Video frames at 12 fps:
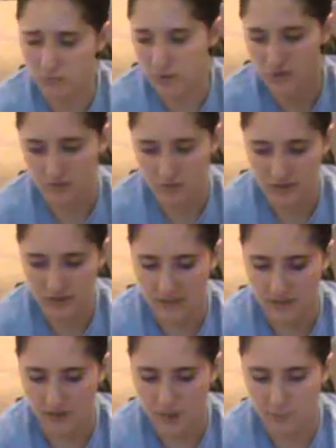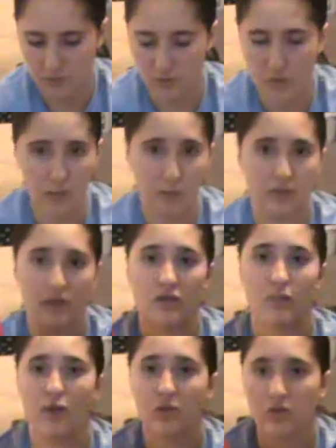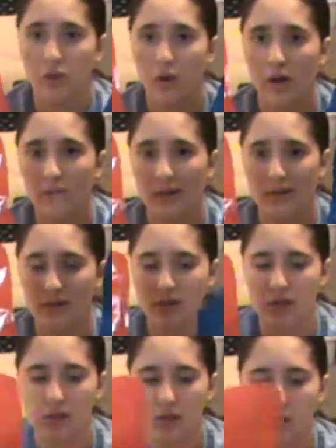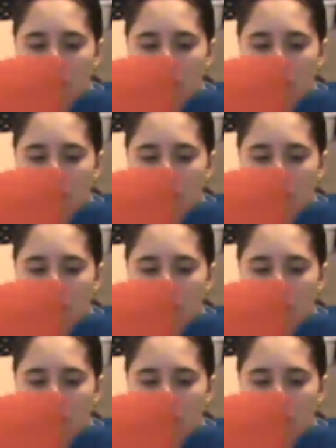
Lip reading: as soon as I get the opportunity. But these are both 12 ounces,